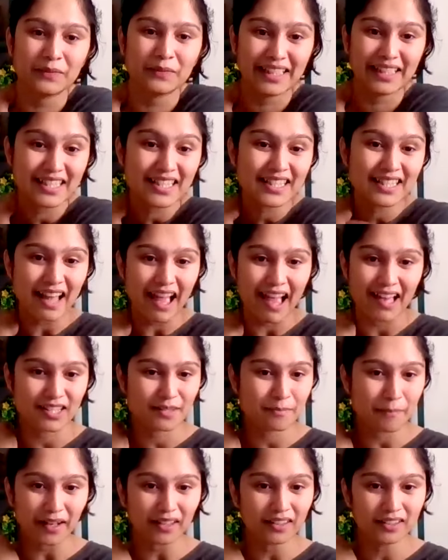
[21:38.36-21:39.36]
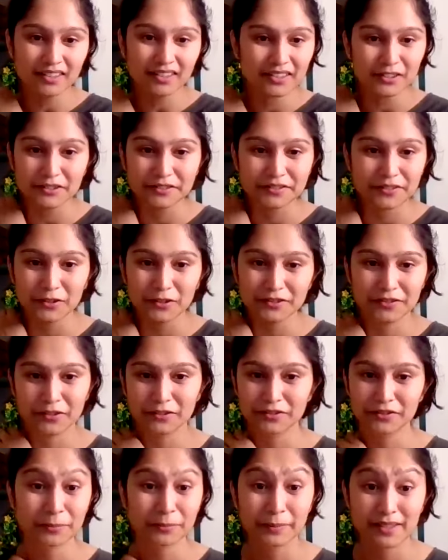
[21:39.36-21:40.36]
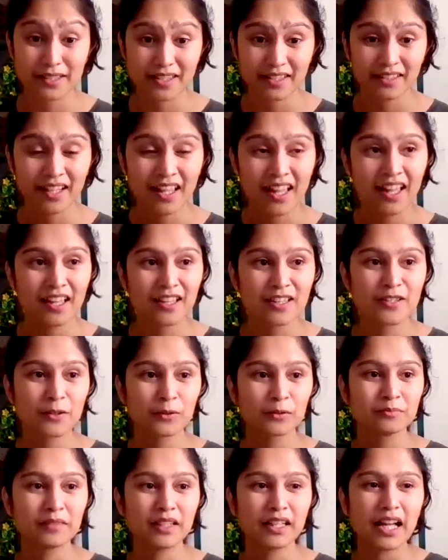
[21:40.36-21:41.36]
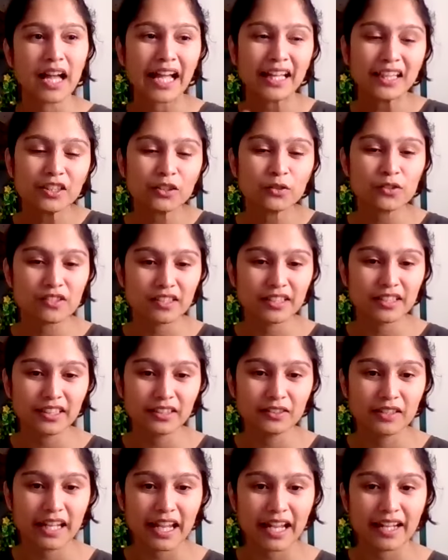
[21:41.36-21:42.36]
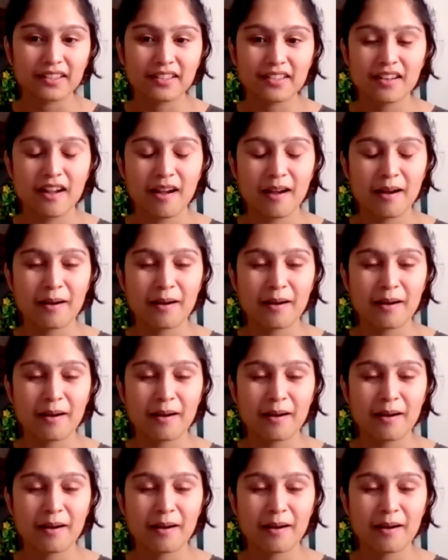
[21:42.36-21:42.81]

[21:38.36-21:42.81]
this aspect of a person. So I usually look at